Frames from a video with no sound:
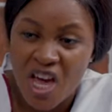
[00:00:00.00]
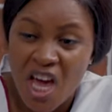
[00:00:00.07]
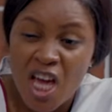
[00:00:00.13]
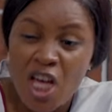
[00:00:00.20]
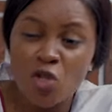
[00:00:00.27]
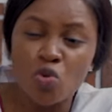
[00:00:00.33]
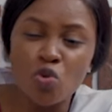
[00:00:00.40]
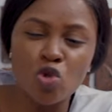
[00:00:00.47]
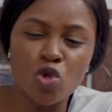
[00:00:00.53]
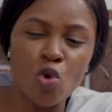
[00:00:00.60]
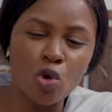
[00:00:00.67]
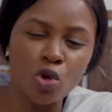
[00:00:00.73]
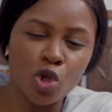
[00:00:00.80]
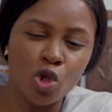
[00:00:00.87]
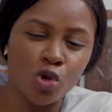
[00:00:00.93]
It will
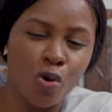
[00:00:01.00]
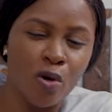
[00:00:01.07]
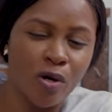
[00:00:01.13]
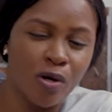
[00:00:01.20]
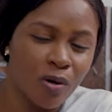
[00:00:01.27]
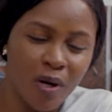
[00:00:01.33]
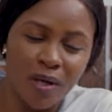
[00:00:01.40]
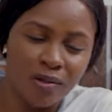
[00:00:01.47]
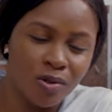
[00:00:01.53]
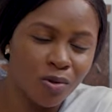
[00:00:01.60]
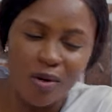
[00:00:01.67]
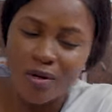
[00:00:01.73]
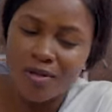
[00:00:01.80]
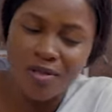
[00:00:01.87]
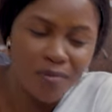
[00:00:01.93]
so choke you, and
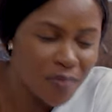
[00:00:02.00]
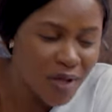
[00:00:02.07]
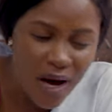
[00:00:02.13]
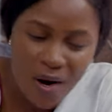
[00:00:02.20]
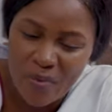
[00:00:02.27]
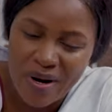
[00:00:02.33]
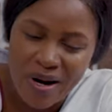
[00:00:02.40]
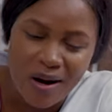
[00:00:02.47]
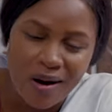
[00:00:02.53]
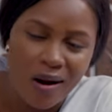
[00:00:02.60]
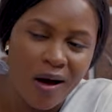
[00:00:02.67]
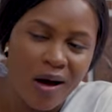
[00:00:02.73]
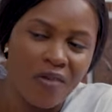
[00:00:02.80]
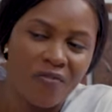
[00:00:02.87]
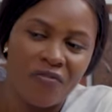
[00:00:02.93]
trust me, I will
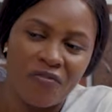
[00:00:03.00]
laugh.